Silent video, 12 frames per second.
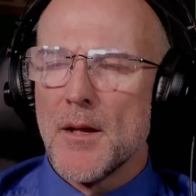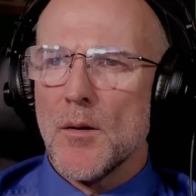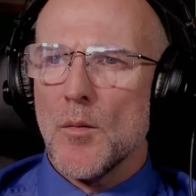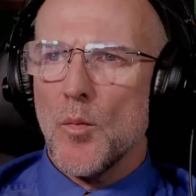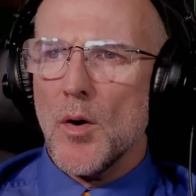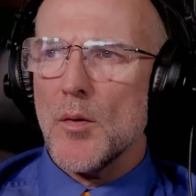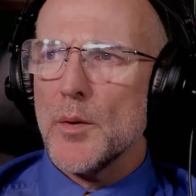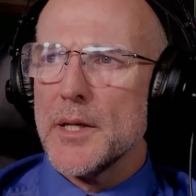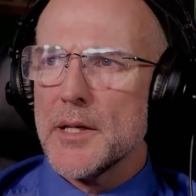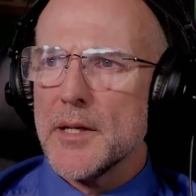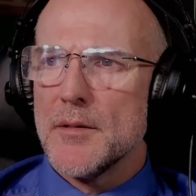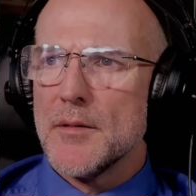What we
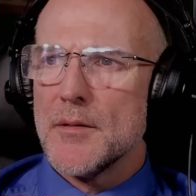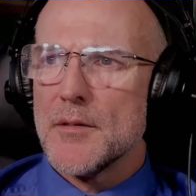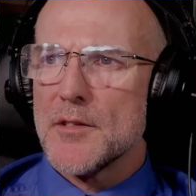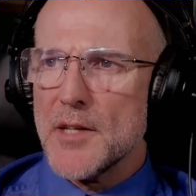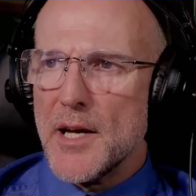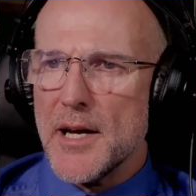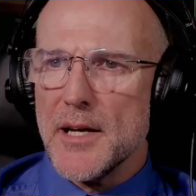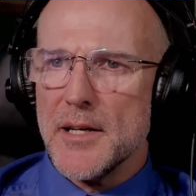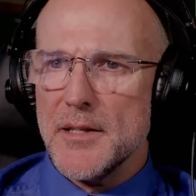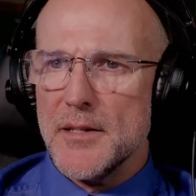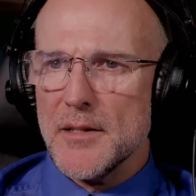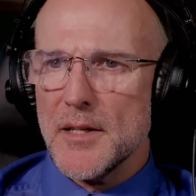can
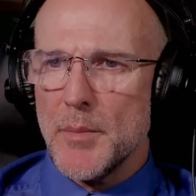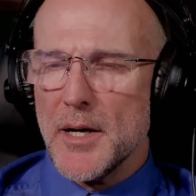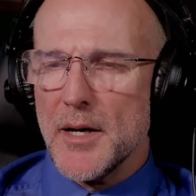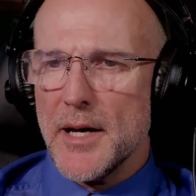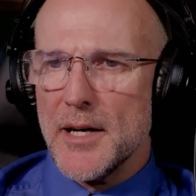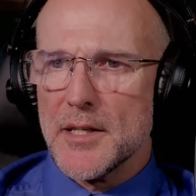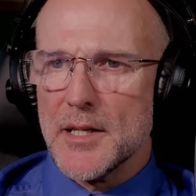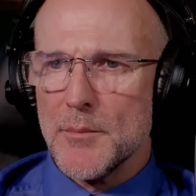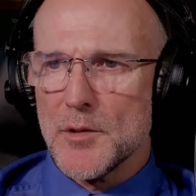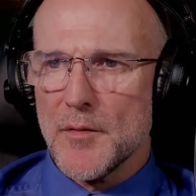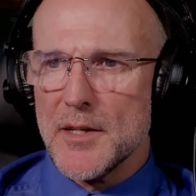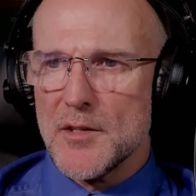say about outcomes
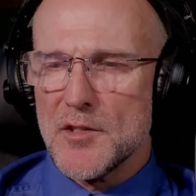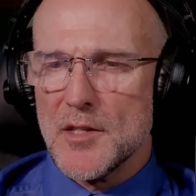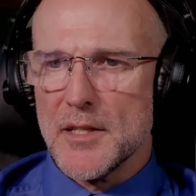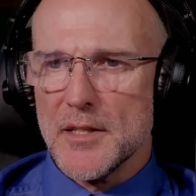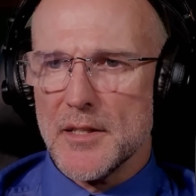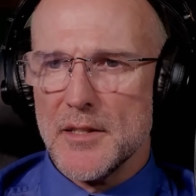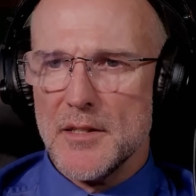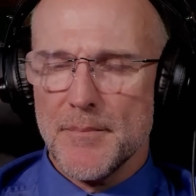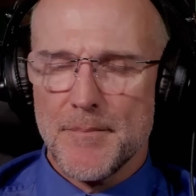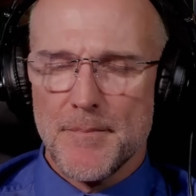of that study